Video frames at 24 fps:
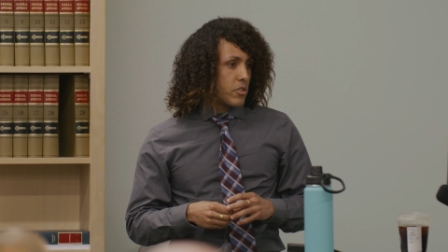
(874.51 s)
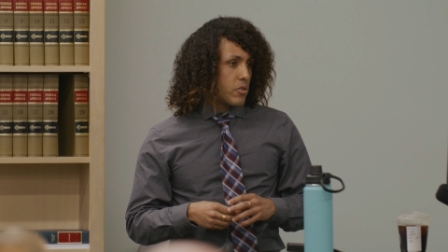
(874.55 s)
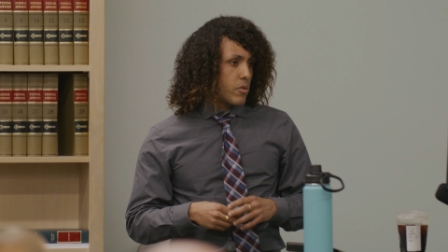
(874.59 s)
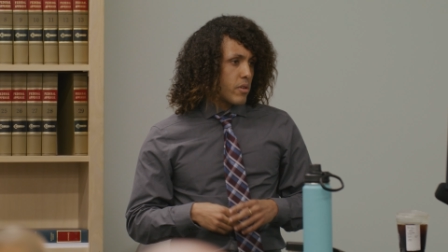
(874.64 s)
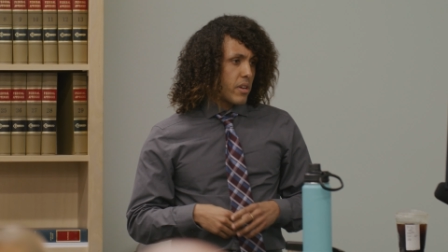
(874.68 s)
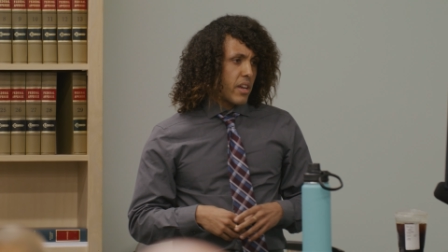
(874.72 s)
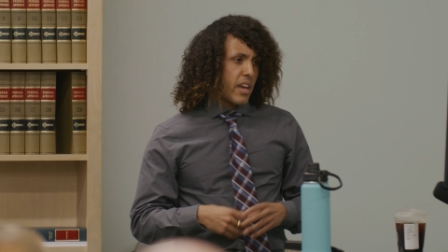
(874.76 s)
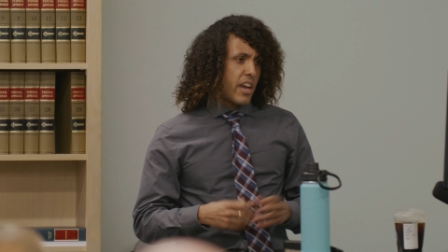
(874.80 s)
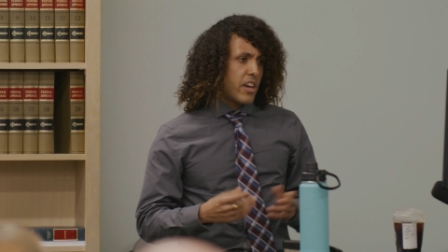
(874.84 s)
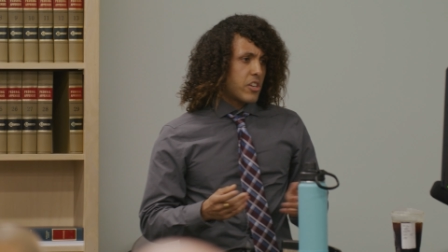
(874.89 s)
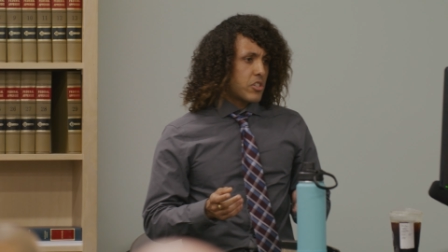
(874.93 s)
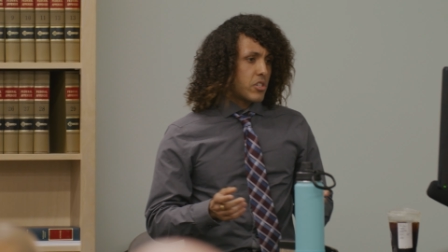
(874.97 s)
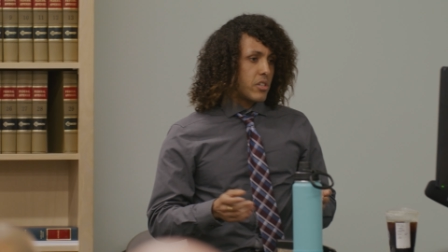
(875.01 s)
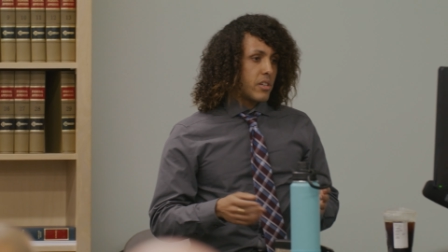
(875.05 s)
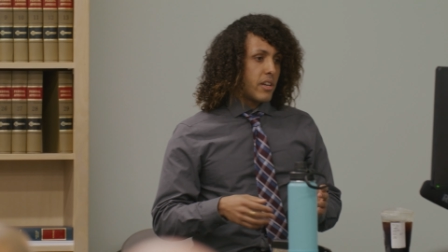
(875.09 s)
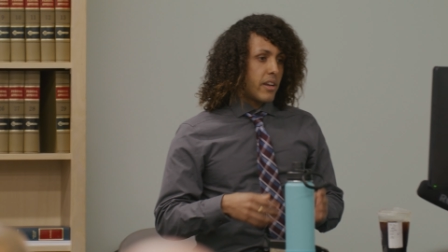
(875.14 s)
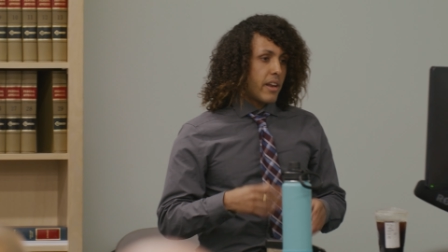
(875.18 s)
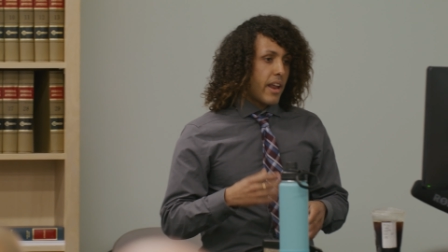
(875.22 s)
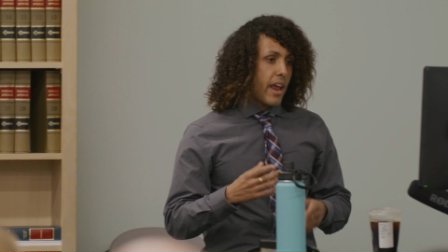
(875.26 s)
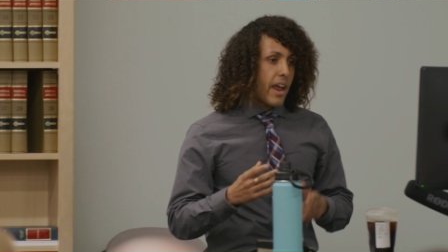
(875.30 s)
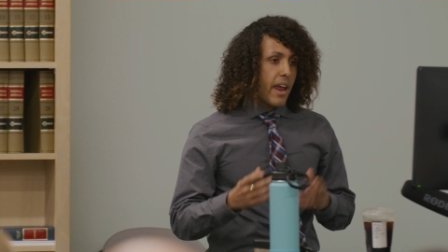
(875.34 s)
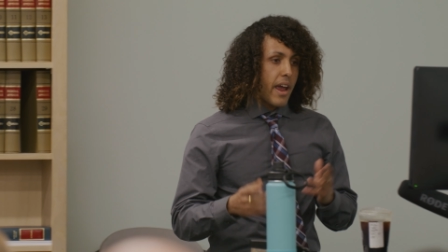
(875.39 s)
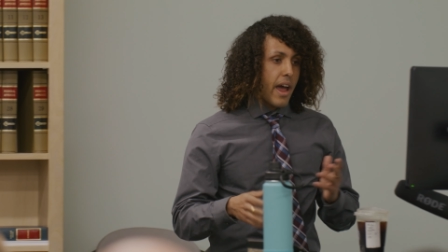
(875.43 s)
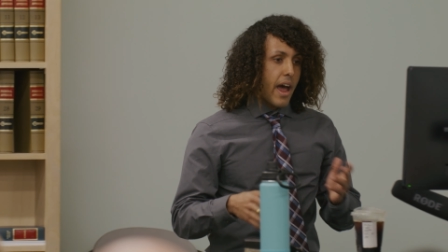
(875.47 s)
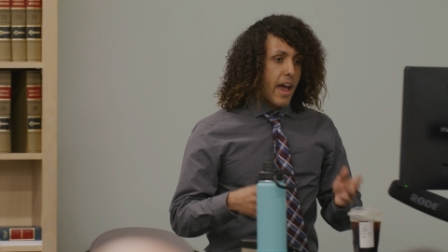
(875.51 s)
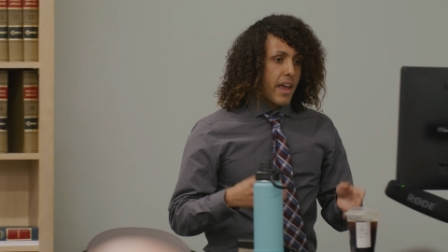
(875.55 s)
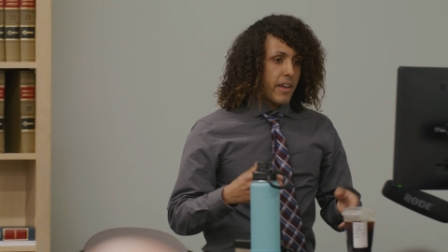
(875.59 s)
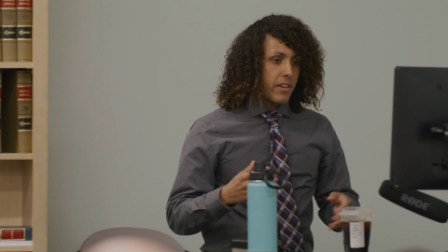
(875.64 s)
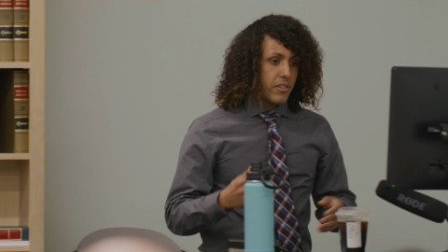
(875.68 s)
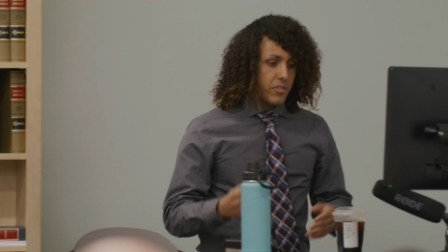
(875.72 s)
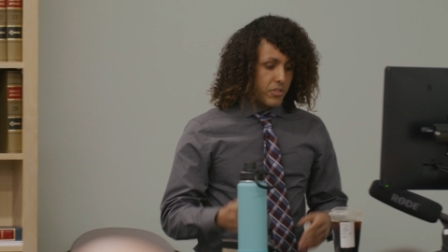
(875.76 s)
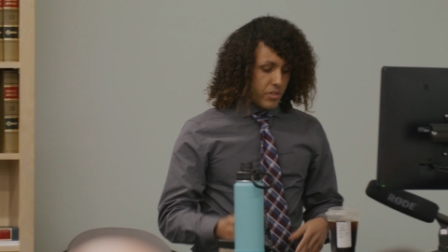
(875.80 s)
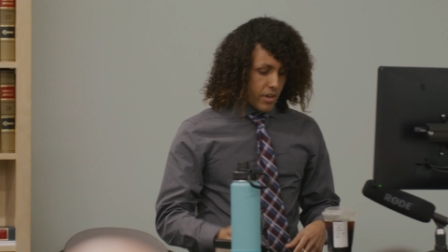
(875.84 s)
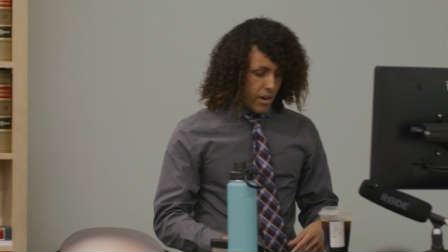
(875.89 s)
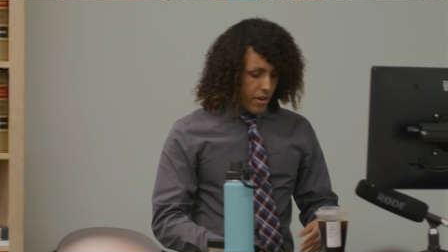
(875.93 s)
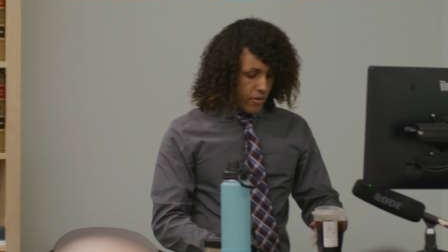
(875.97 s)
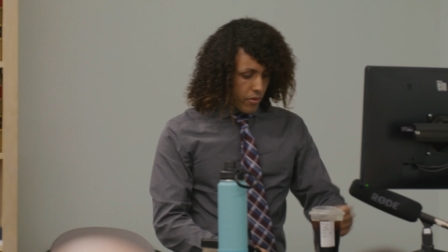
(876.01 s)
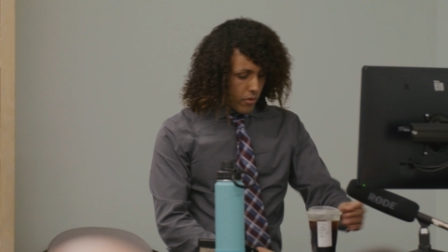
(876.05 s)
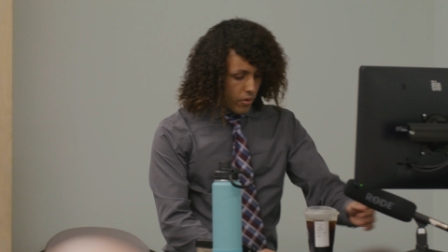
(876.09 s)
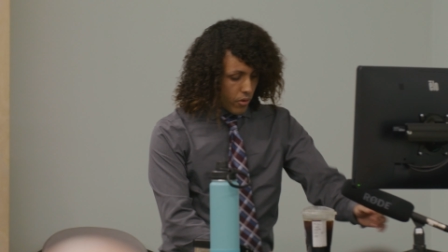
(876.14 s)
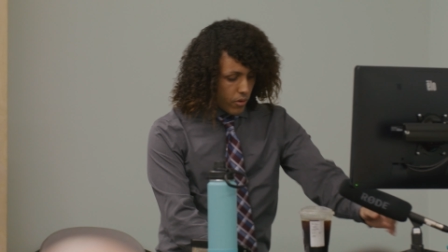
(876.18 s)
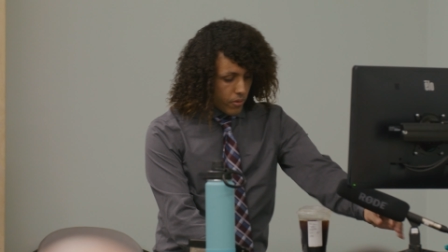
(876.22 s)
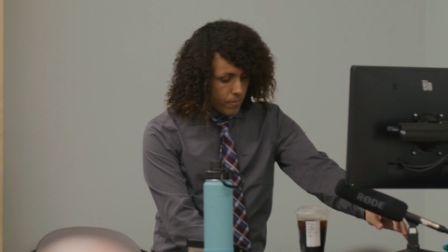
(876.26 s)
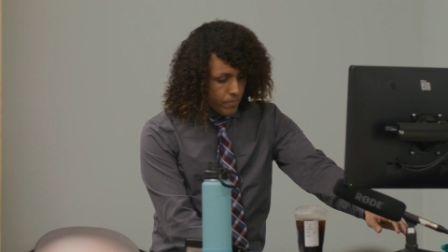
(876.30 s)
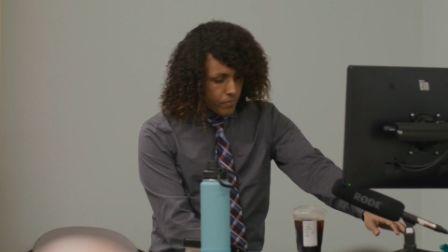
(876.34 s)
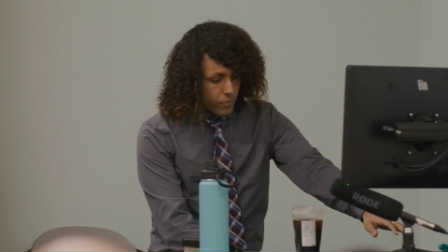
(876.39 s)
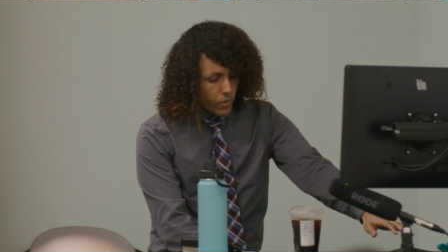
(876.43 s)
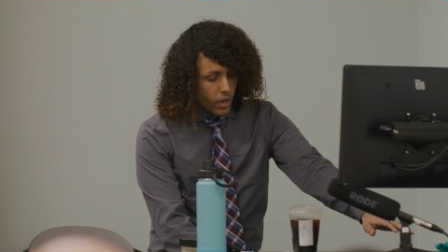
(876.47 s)
adjudication and AI in
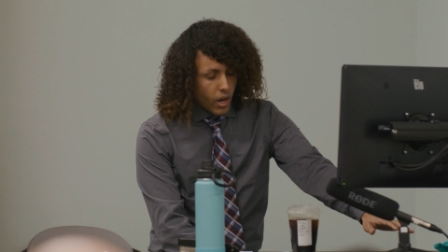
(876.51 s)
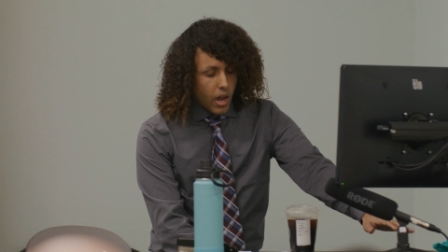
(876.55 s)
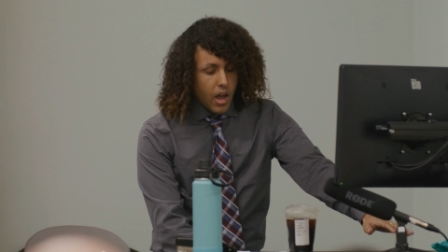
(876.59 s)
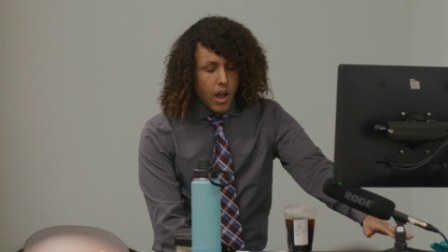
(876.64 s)
general.